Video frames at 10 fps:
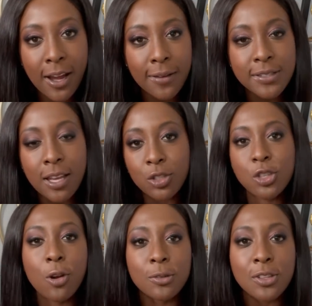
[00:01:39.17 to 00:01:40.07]
and
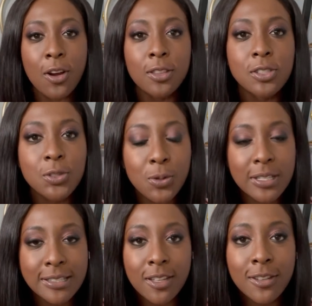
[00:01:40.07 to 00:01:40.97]
shows on the stories that
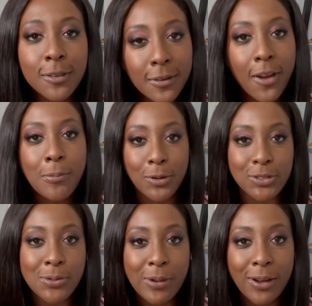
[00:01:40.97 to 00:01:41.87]
you care most
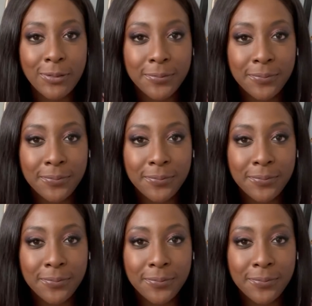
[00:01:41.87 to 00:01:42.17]
about.